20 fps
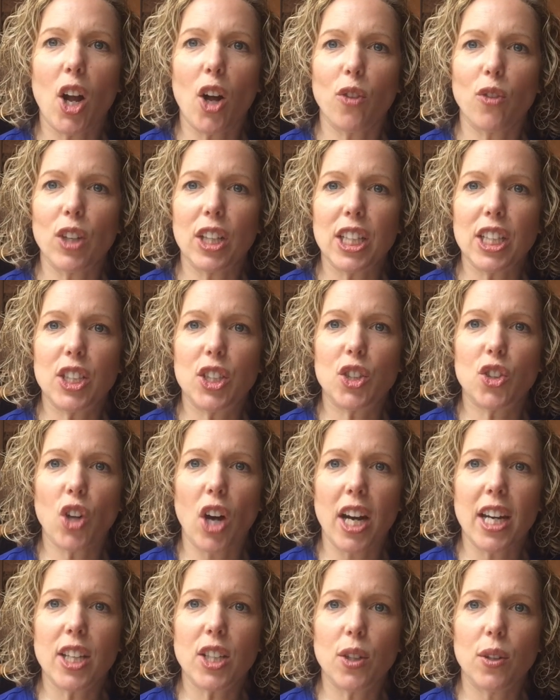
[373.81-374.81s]
I'll really
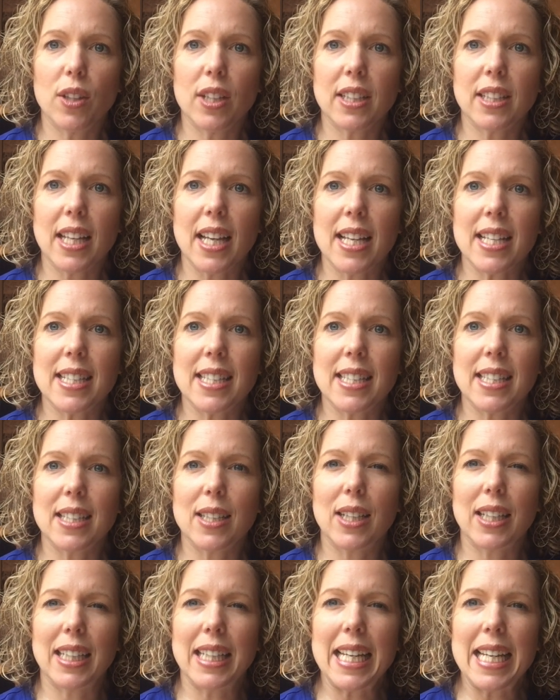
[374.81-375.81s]
try to do this as
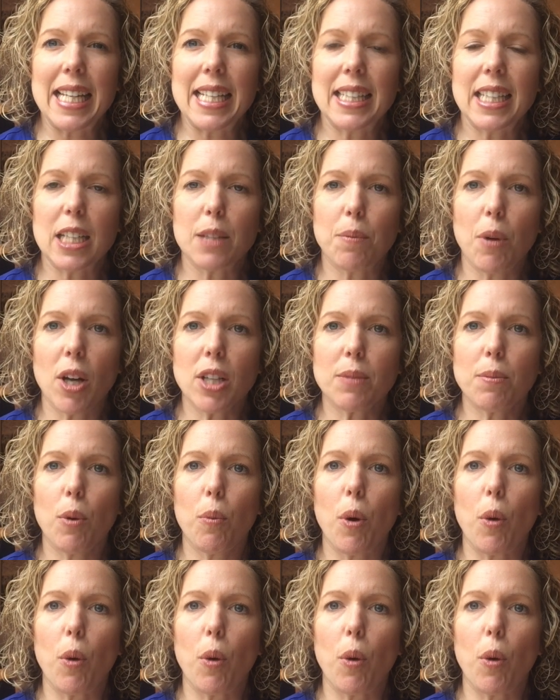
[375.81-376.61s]
easy as possible,